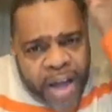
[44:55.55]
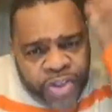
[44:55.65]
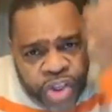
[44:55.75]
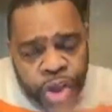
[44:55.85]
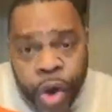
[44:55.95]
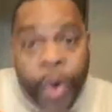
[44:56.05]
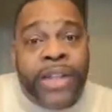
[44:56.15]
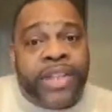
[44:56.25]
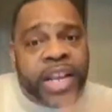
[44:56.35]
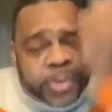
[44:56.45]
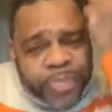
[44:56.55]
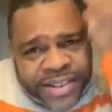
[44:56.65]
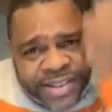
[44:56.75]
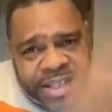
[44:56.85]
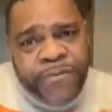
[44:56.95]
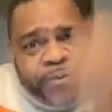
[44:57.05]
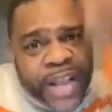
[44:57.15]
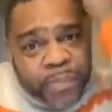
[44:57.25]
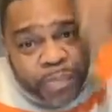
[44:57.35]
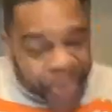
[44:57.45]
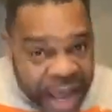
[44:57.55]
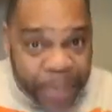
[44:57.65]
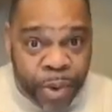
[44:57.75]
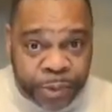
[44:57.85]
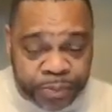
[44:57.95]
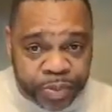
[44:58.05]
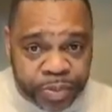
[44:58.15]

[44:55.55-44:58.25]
anointing specific people.